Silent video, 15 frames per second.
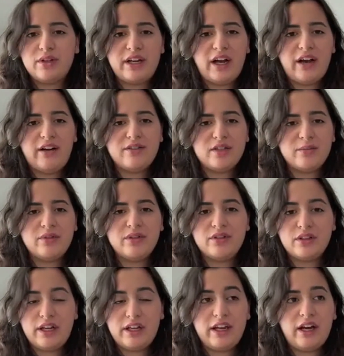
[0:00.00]
I
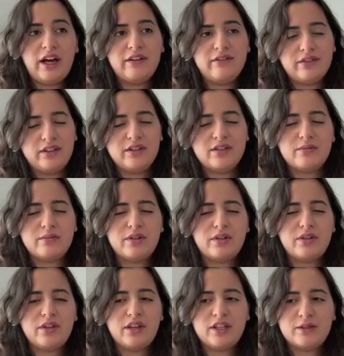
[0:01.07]
have done
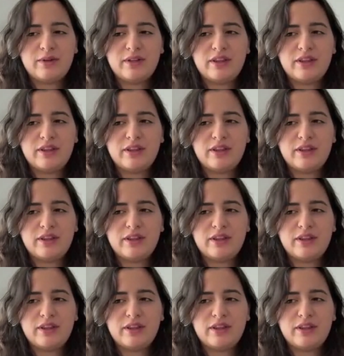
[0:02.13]
similar things,